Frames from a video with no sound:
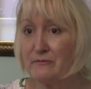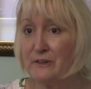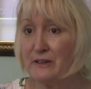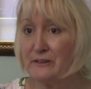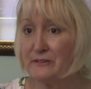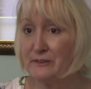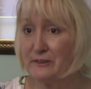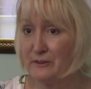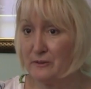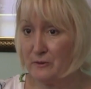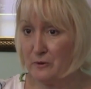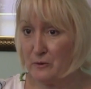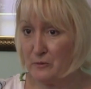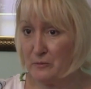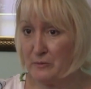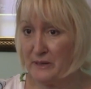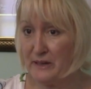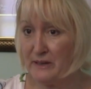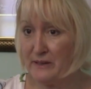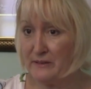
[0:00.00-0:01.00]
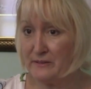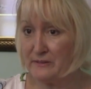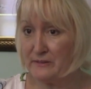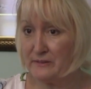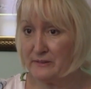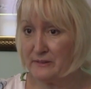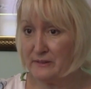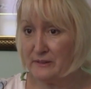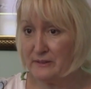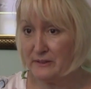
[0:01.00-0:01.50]
find their own
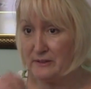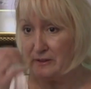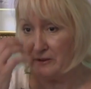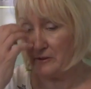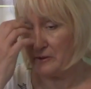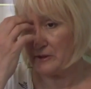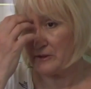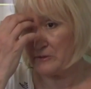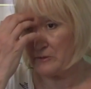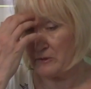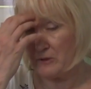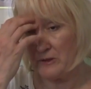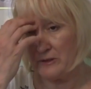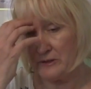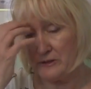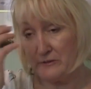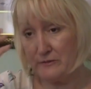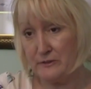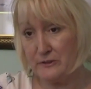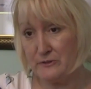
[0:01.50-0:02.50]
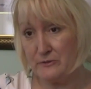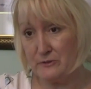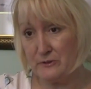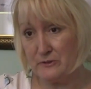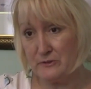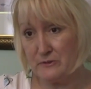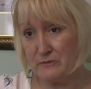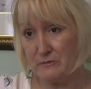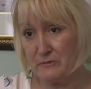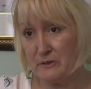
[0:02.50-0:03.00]
path, because we're all
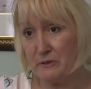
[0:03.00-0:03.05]
individuals.